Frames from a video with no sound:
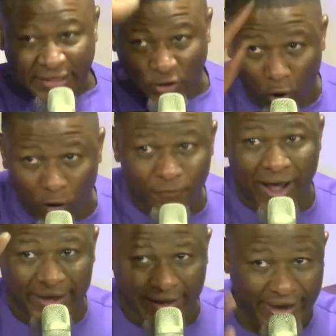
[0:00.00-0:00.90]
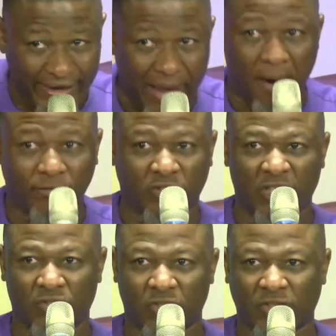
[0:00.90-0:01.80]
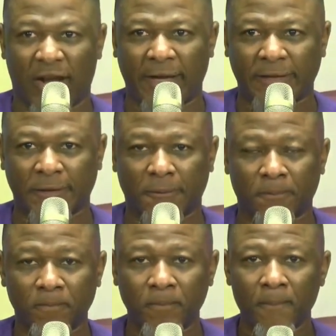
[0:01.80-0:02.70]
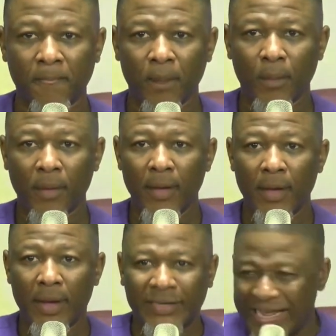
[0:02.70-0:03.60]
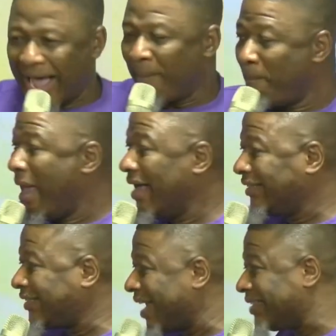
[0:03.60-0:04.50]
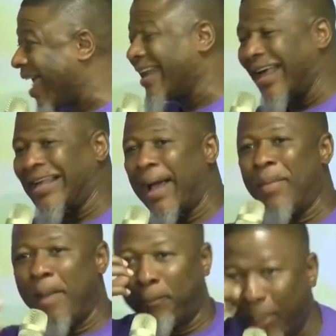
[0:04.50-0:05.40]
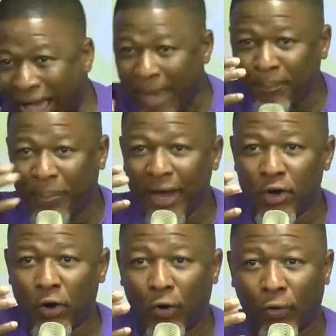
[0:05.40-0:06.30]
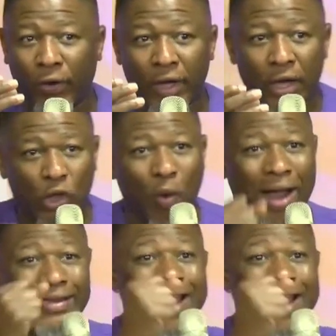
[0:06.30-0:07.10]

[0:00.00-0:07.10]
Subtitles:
is over in the name of Jesus Christ. The music that they can be piping you. You are